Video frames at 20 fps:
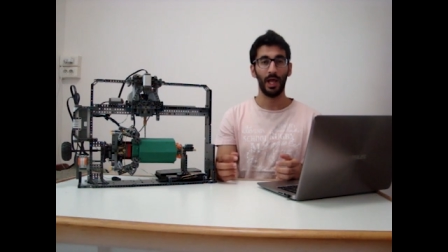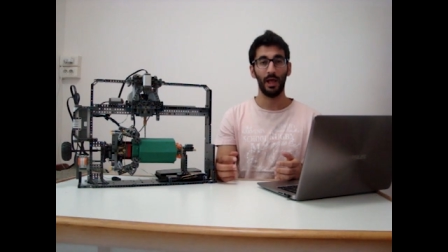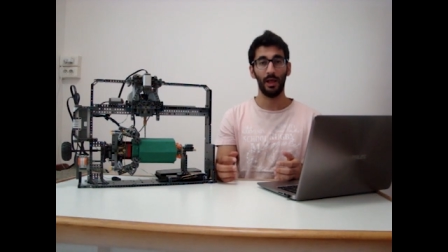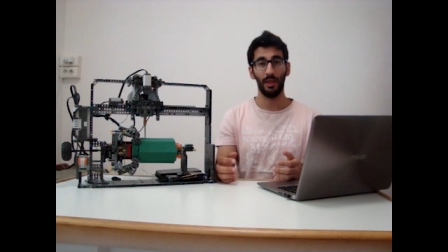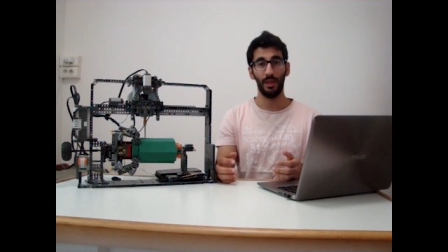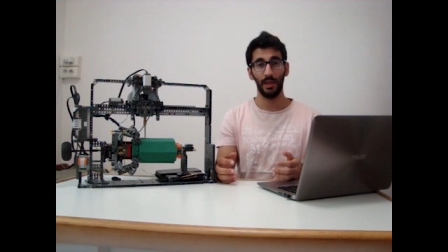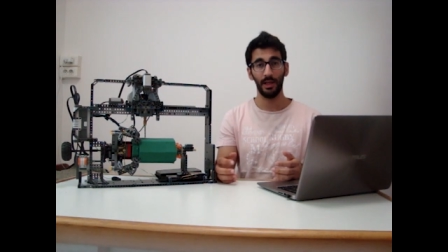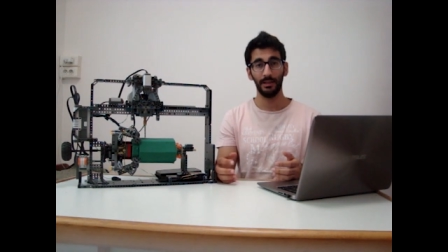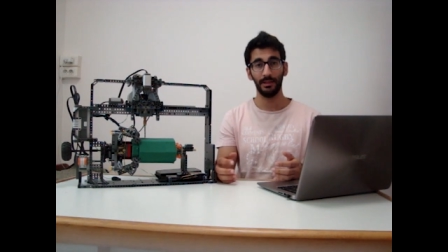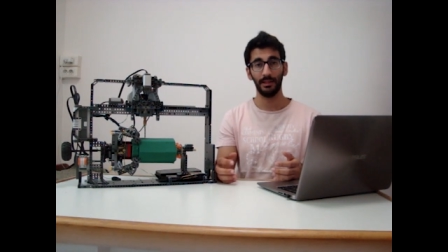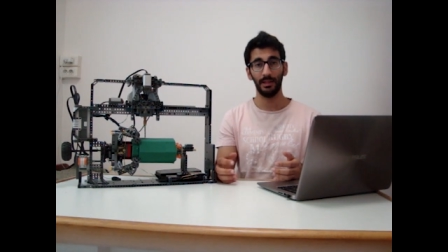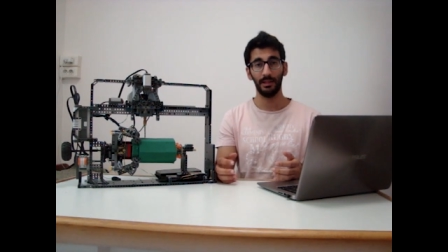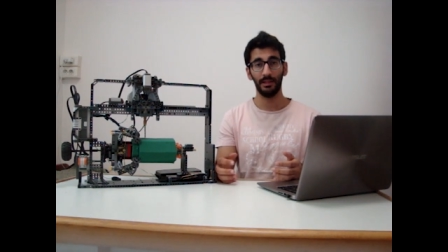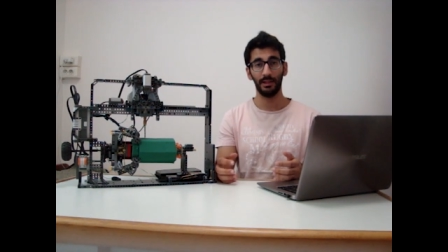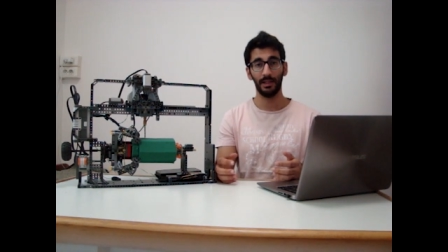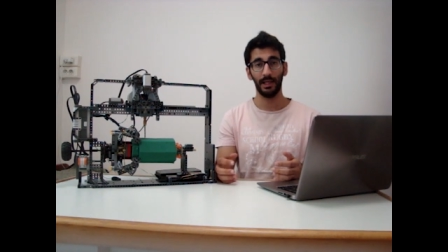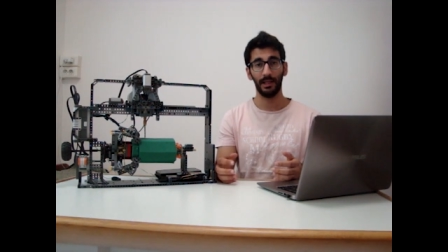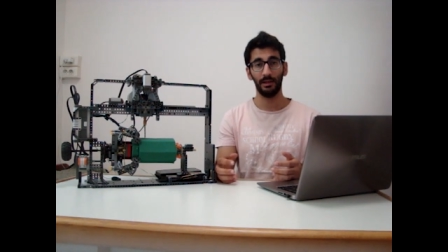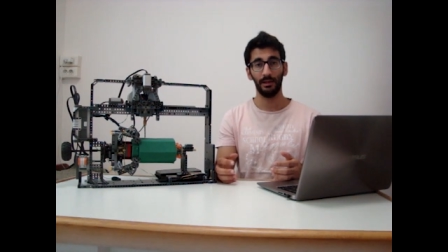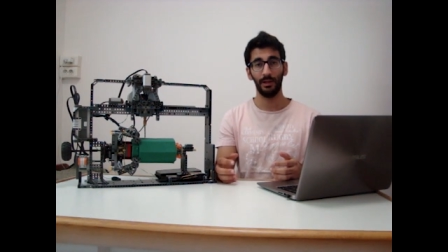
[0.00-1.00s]
And that's
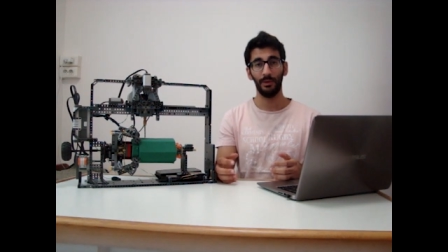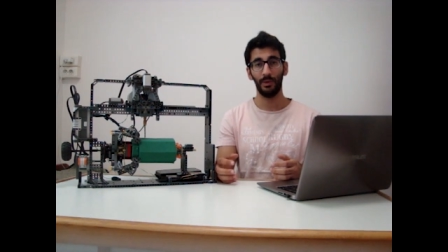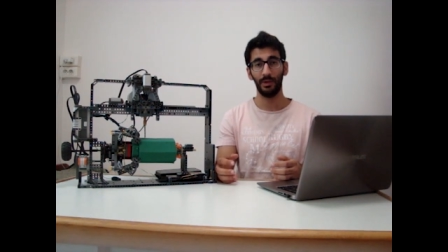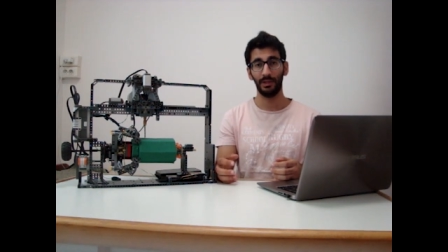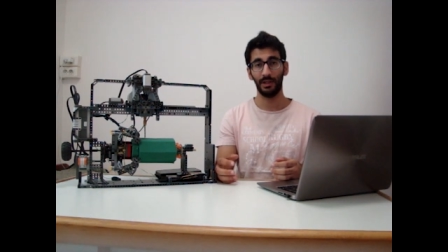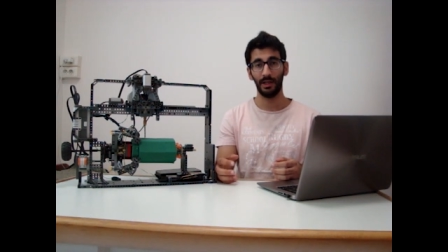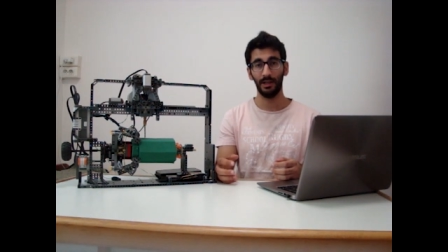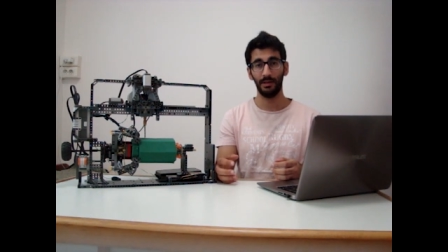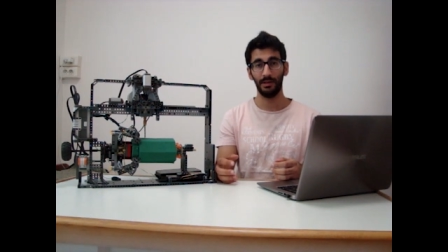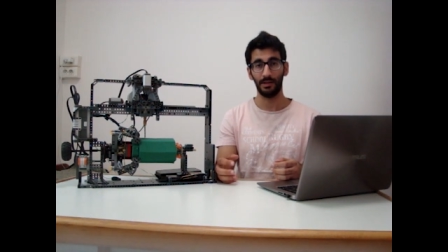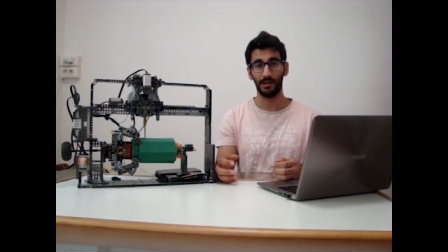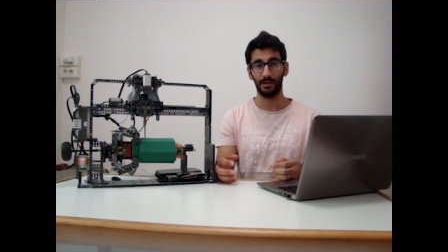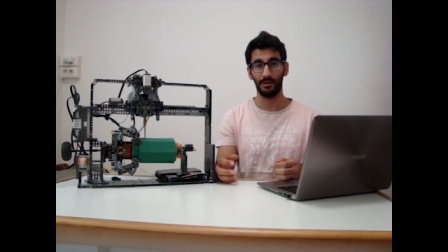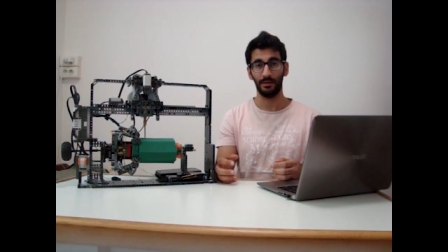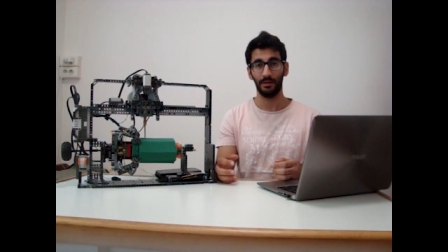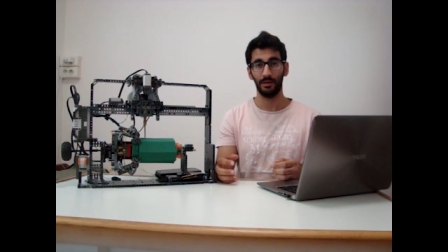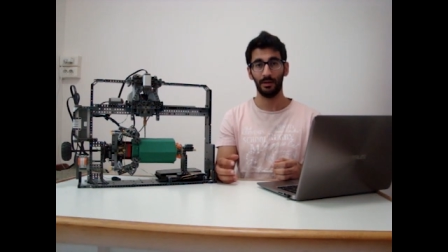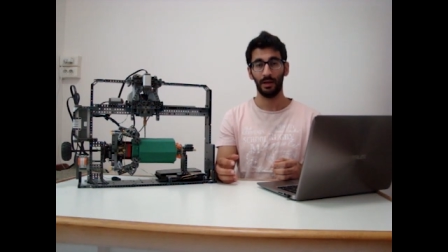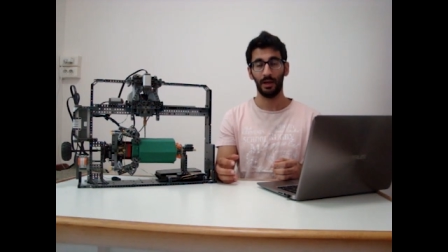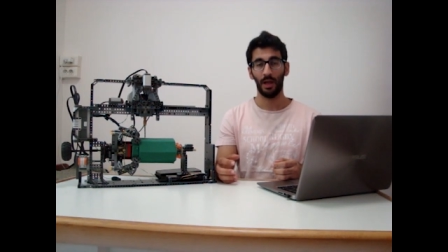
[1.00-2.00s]
exactly what I did.
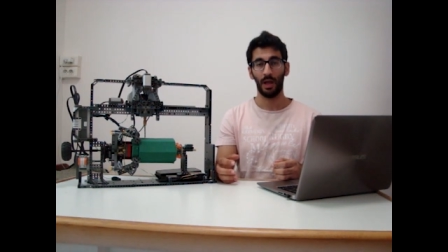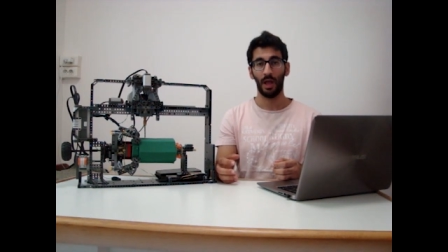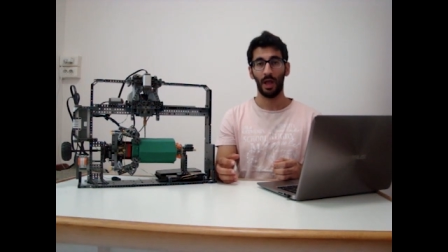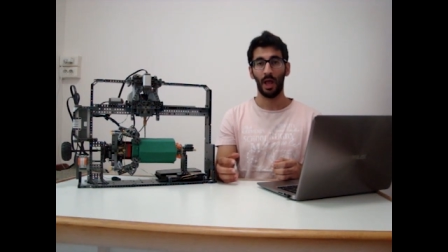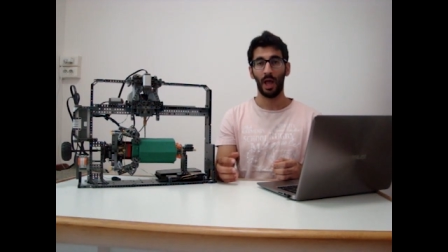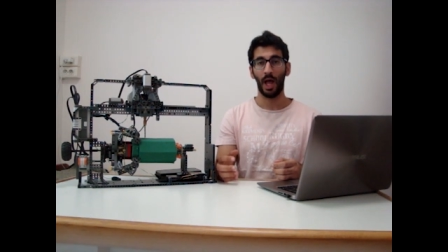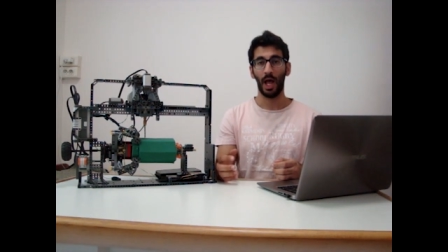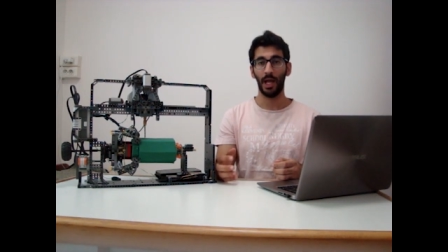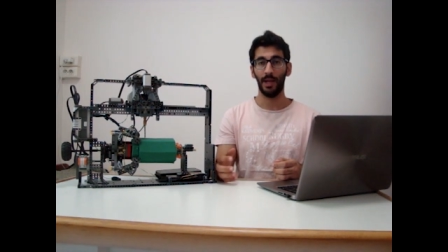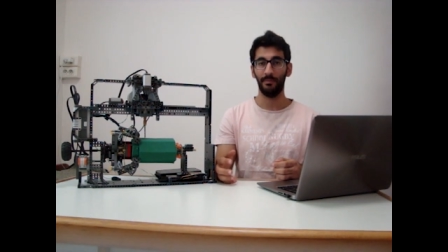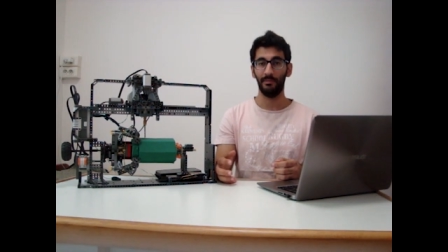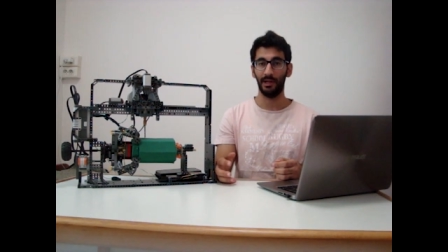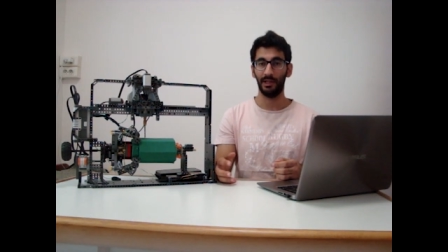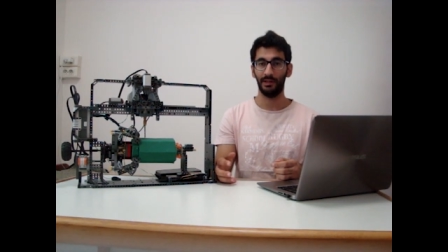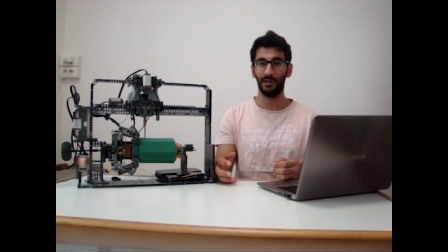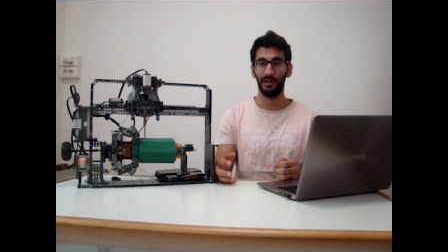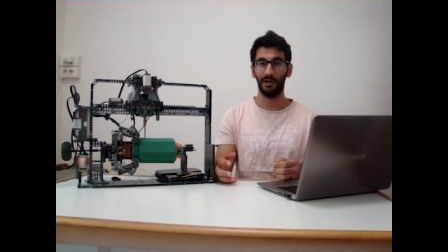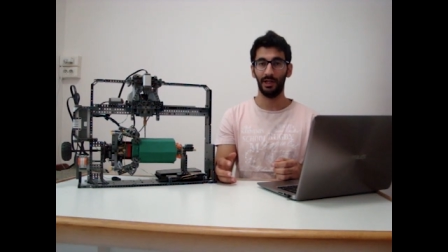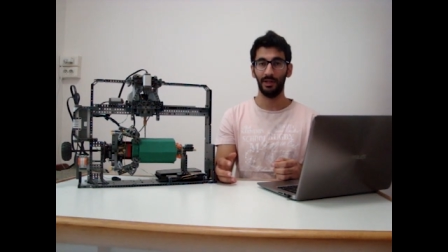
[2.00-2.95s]
I made a